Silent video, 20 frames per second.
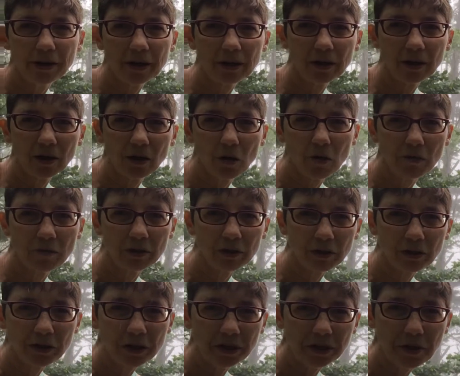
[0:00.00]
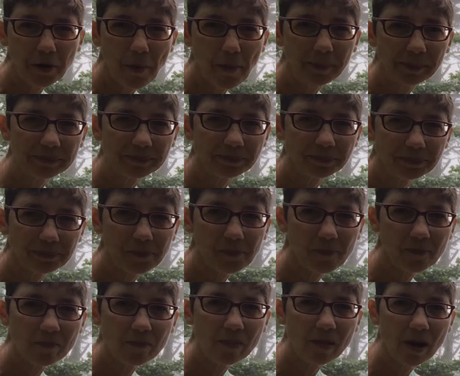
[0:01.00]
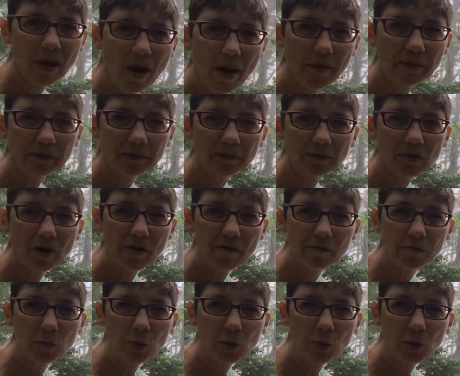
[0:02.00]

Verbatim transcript: at a little overlook of